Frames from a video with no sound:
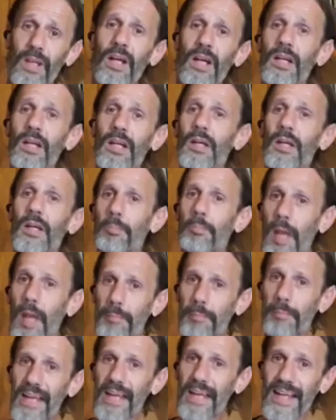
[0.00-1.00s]
uh,
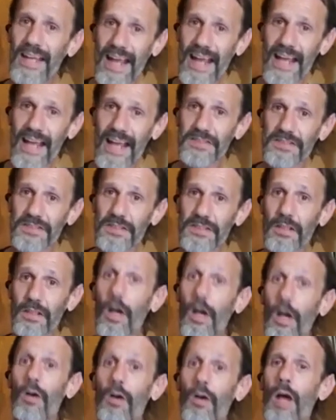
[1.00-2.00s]
may I ask?
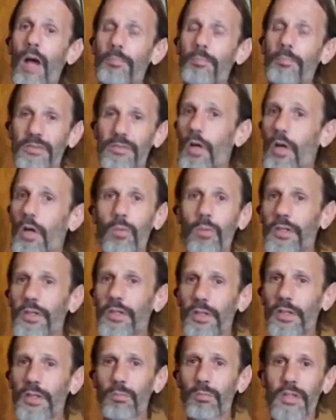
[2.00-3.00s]
Oh, no, we're
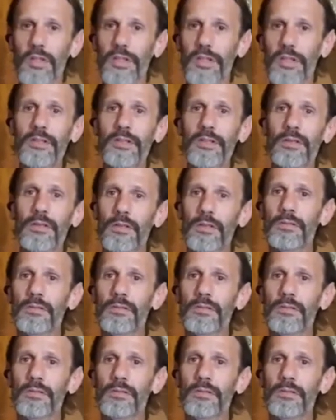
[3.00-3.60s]
good. We're good.